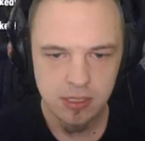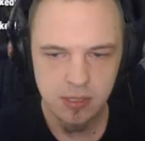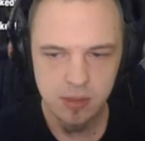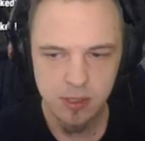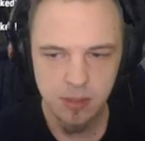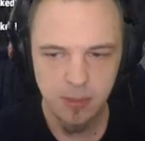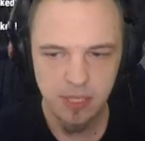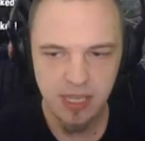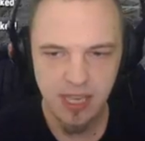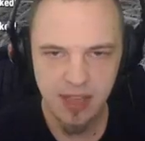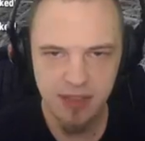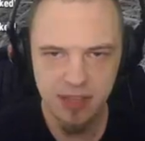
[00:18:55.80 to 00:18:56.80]
Is there
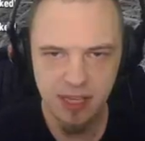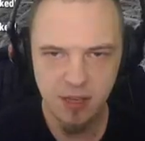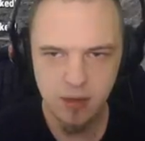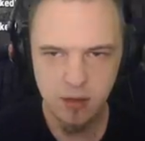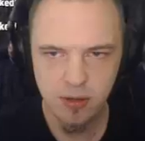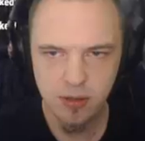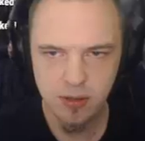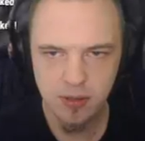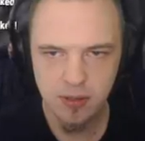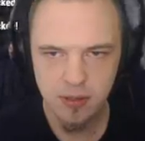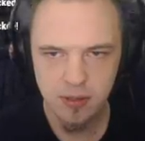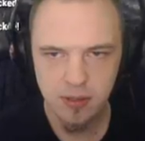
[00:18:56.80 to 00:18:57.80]
somebody out there?
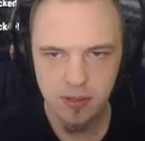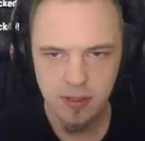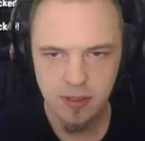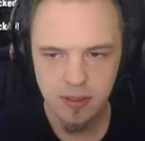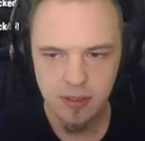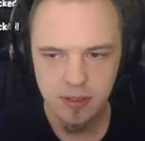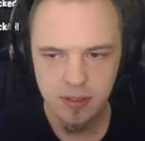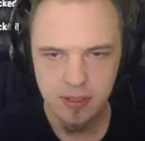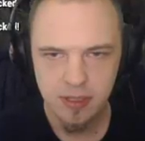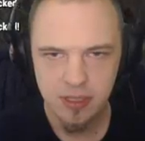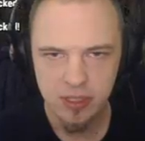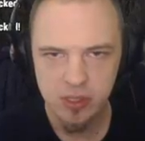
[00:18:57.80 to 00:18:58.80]

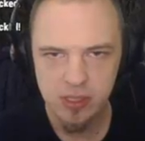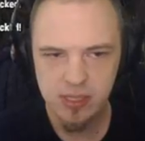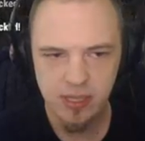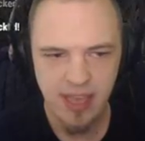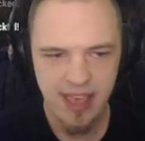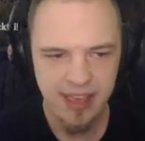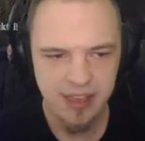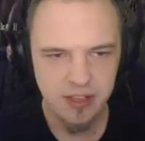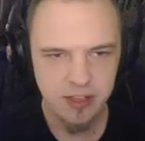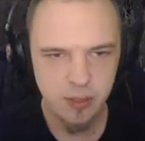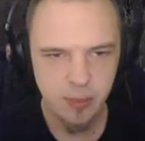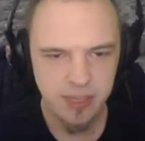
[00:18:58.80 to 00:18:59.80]
Did it just lag
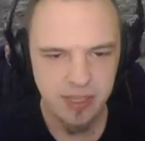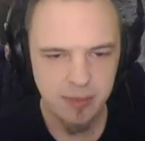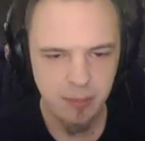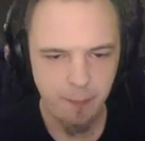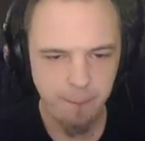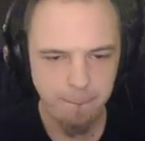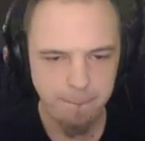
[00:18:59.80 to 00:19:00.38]
a little bit?